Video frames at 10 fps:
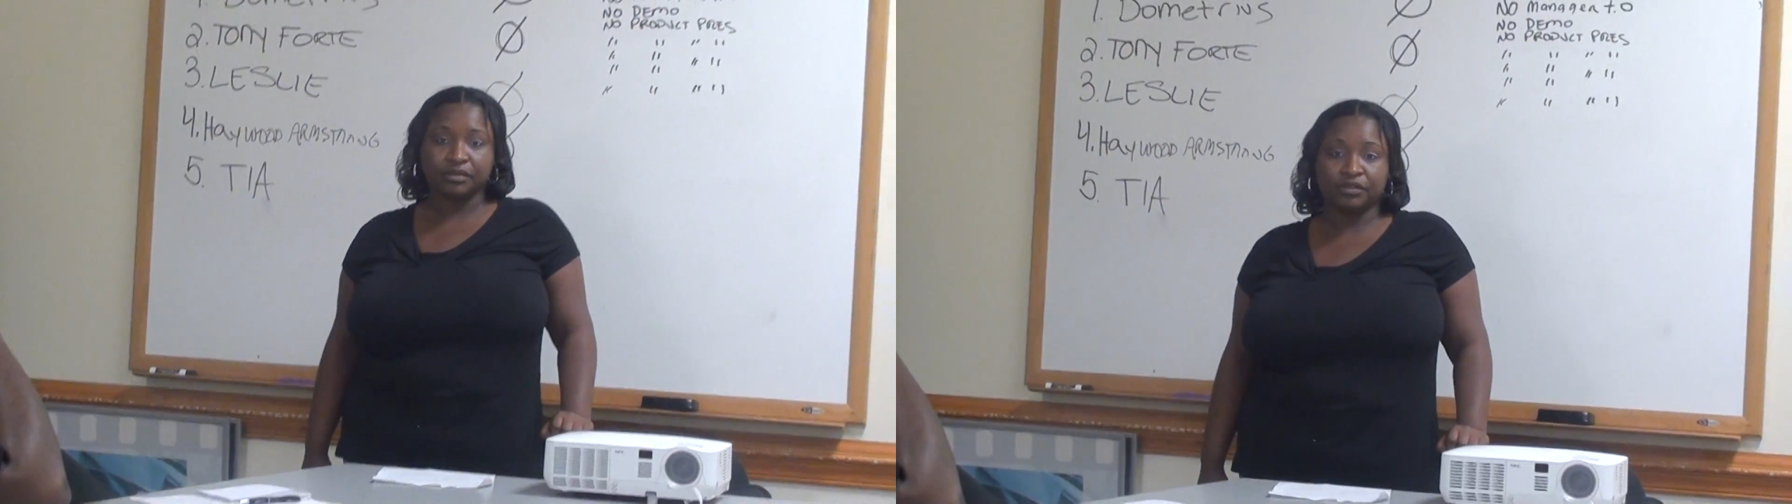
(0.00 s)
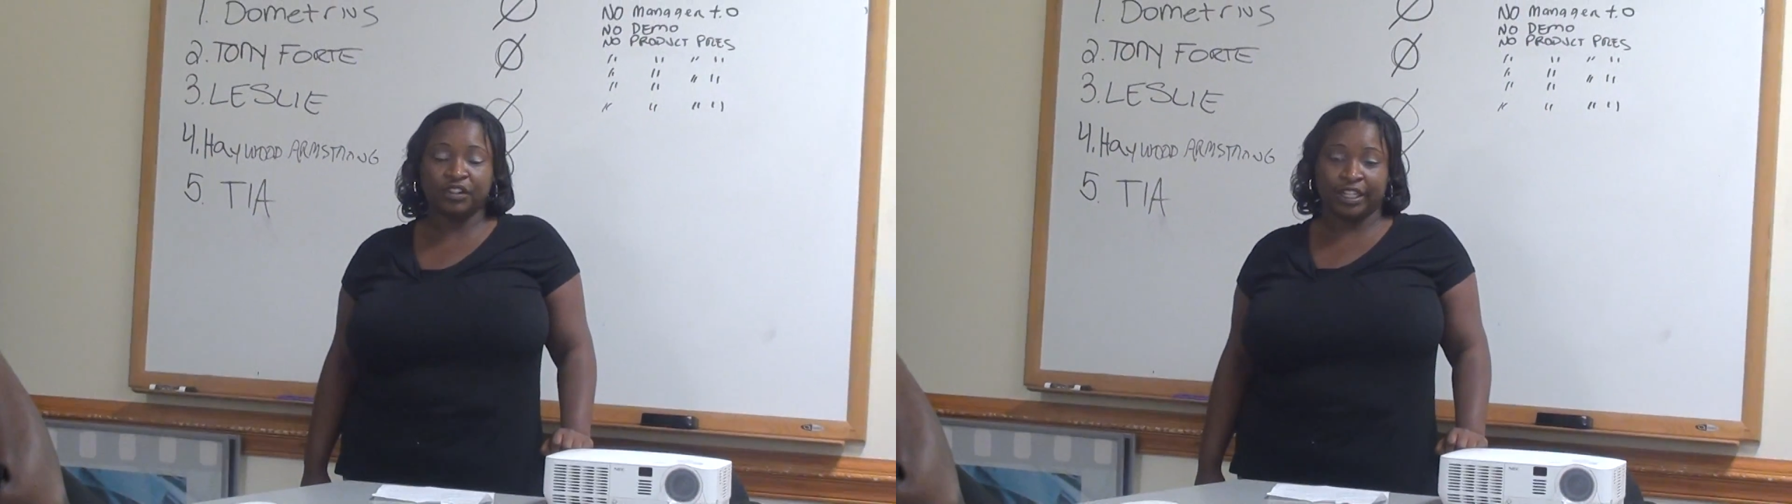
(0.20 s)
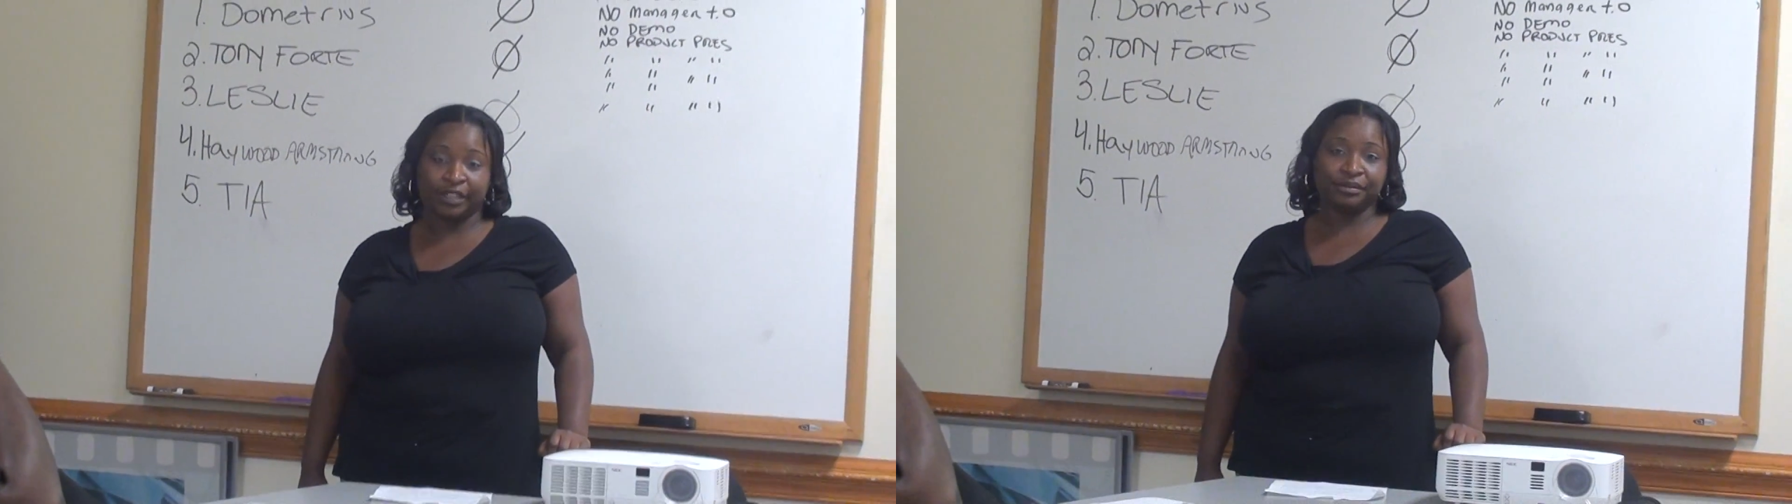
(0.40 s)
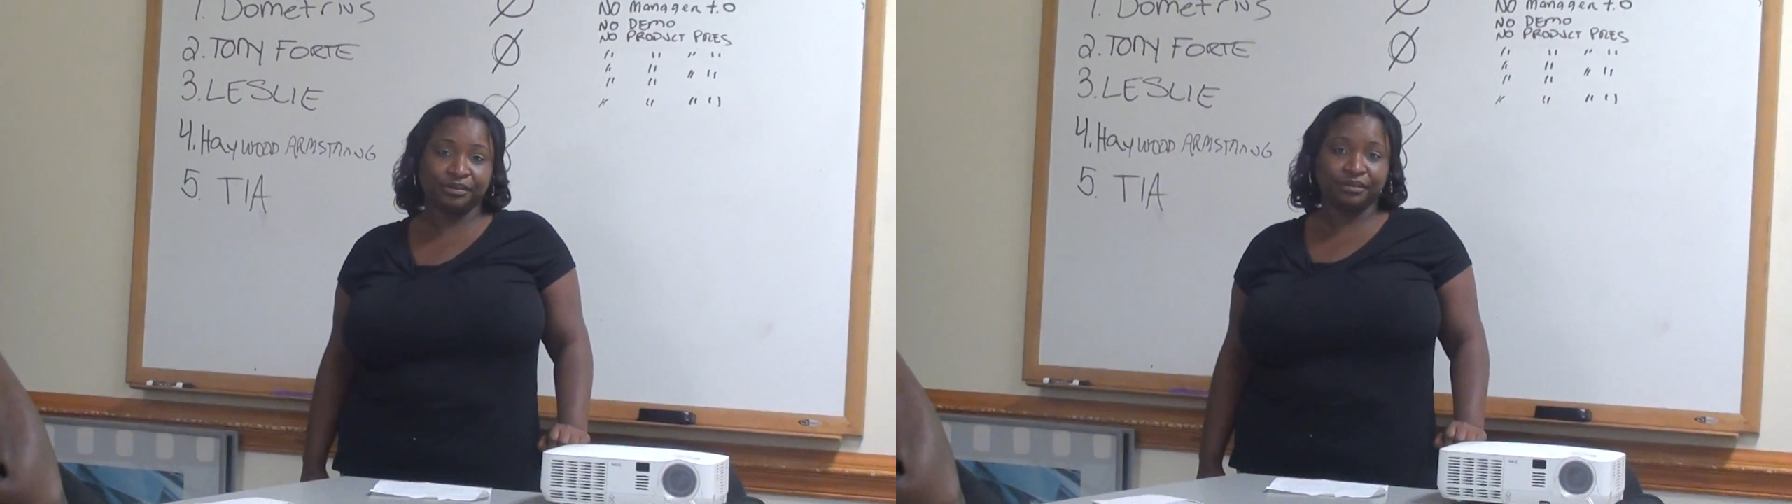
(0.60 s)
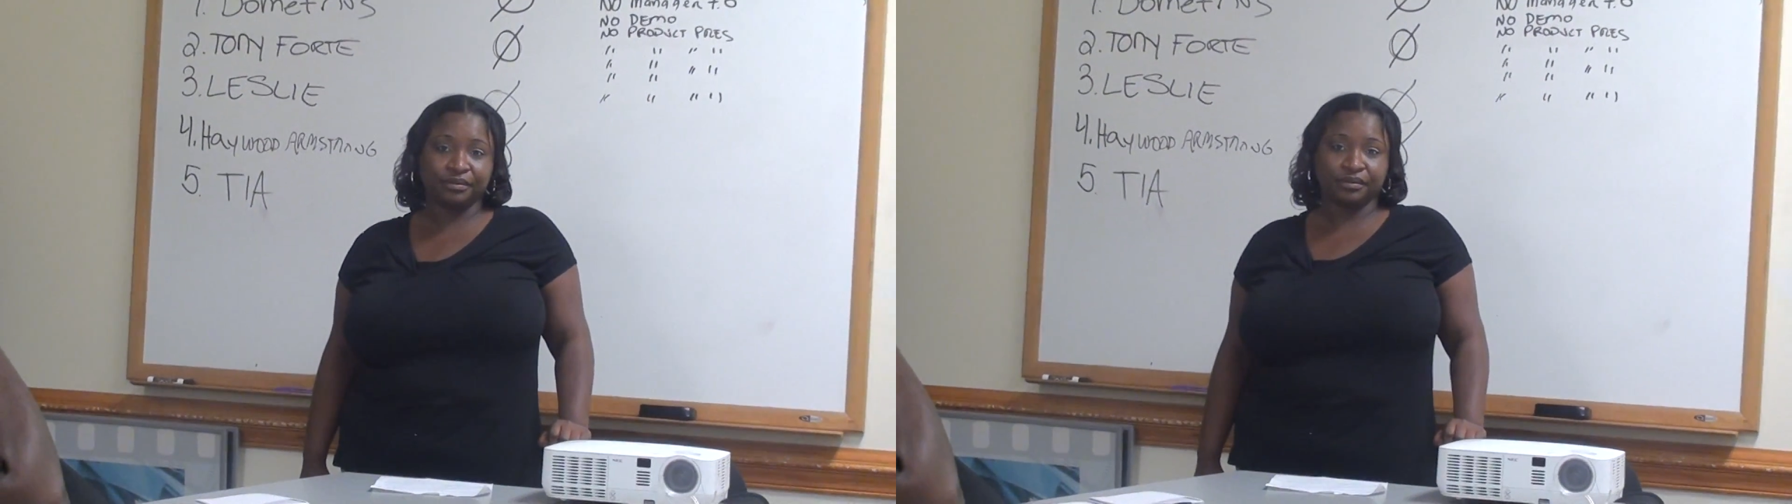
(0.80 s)
Because what we're
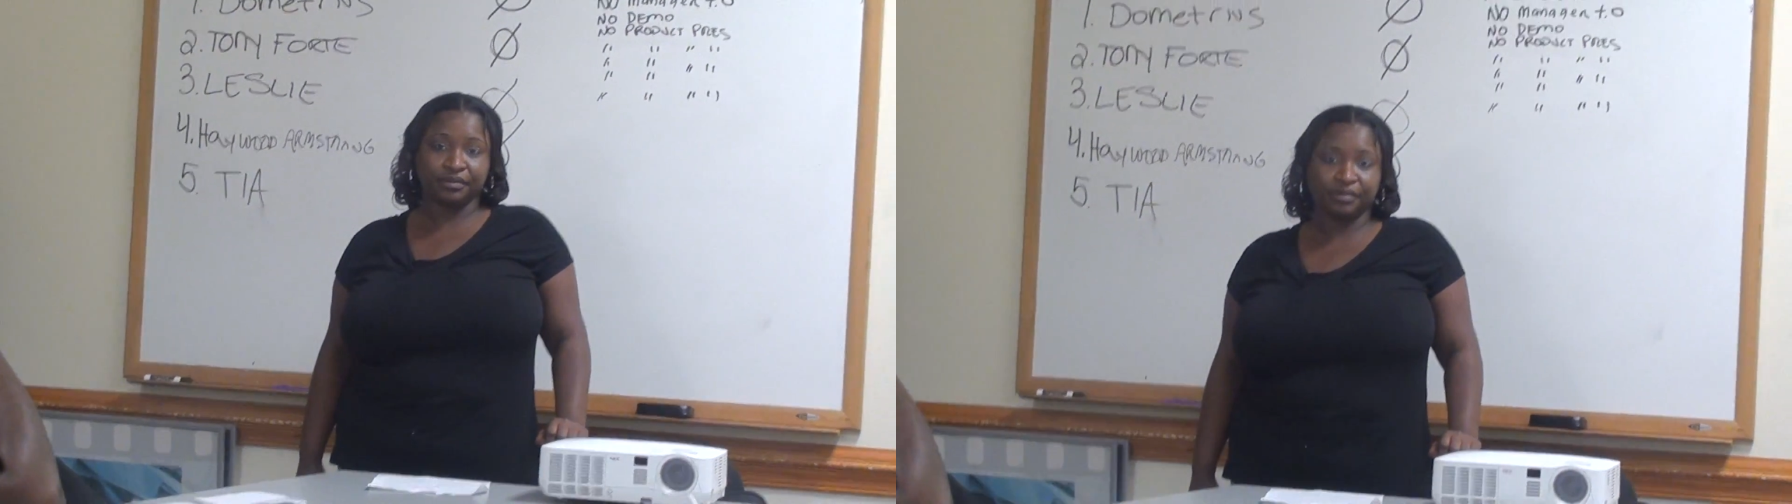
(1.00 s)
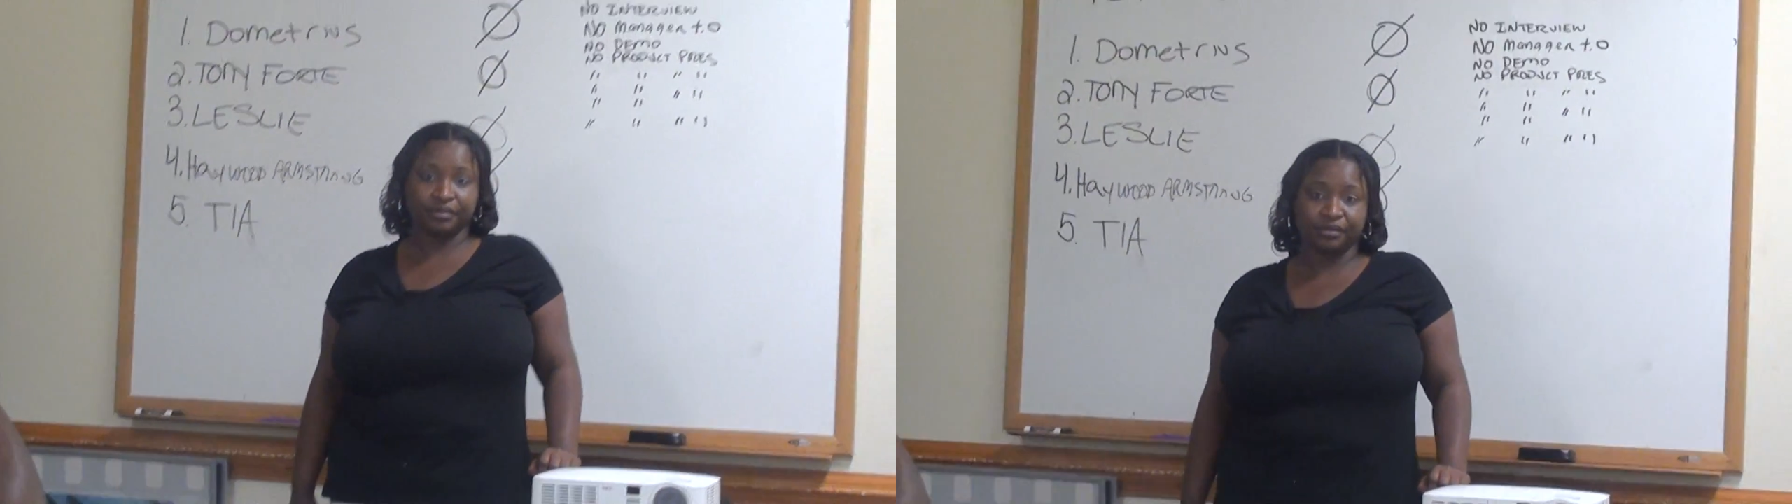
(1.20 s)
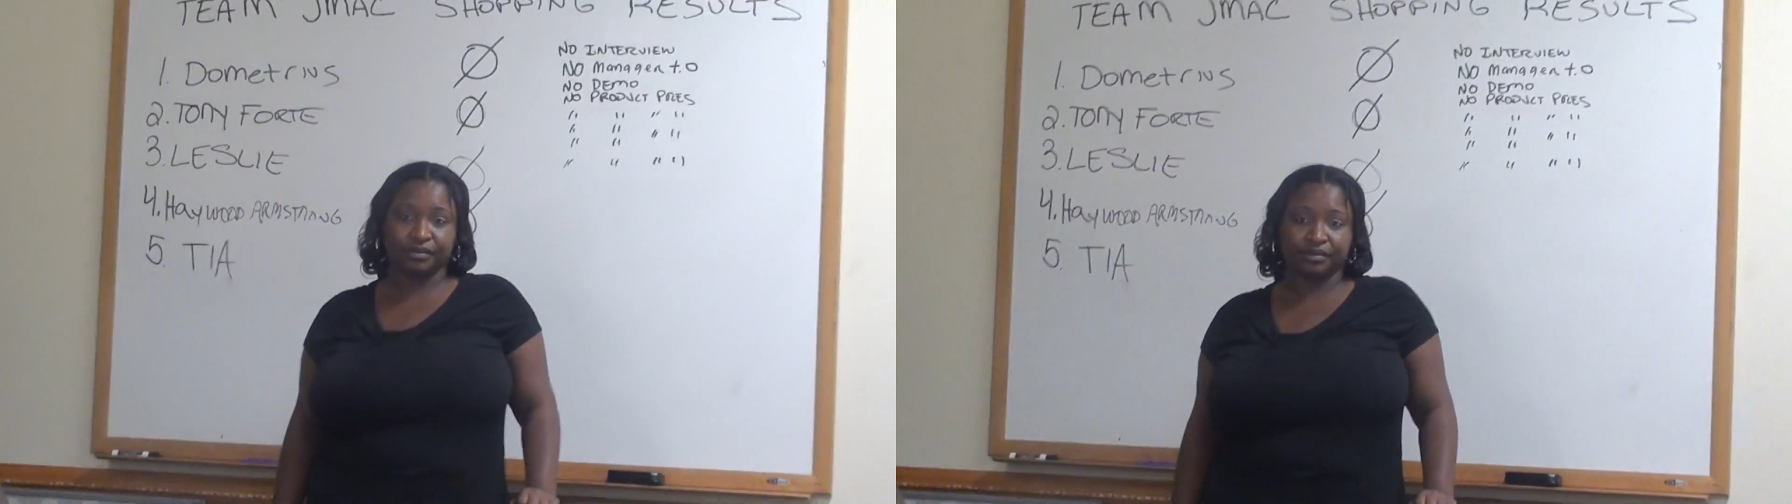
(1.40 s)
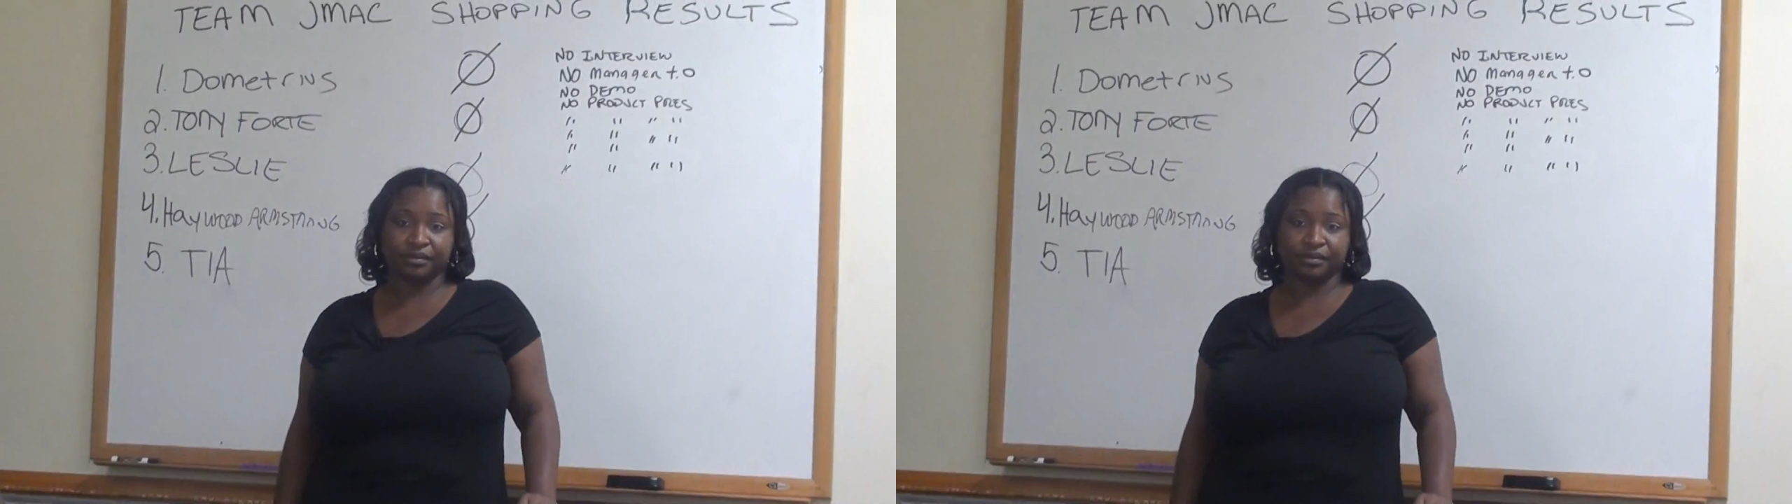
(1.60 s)
doing throughout the whole sales